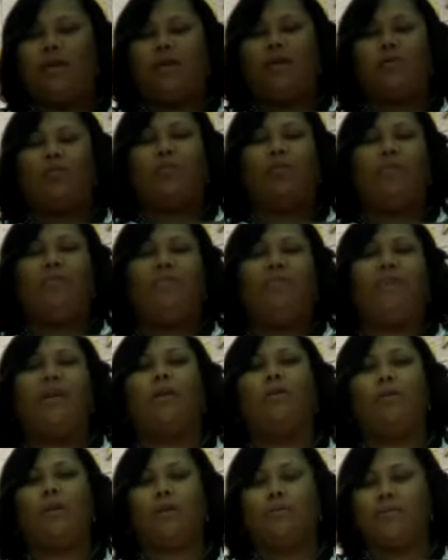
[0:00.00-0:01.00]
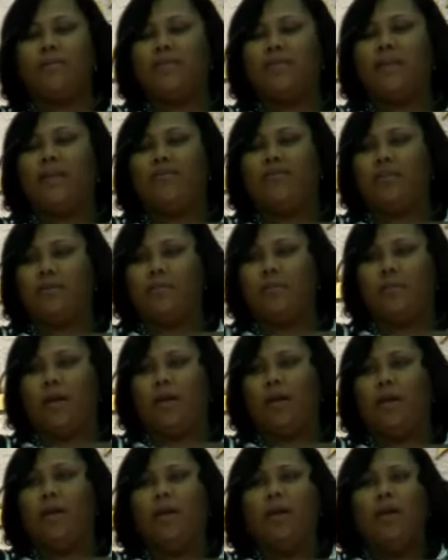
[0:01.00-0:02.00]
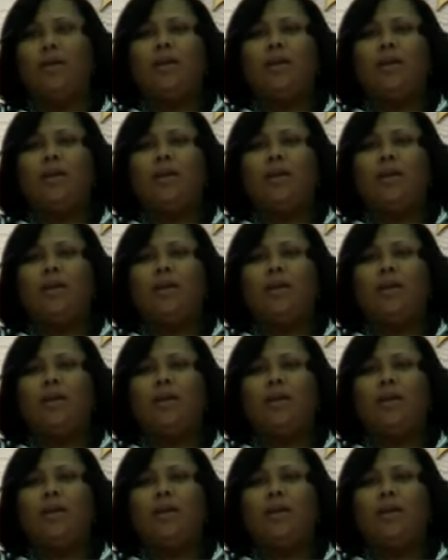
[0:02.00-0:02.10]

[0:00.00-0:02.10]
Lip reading: just reveal himself to me.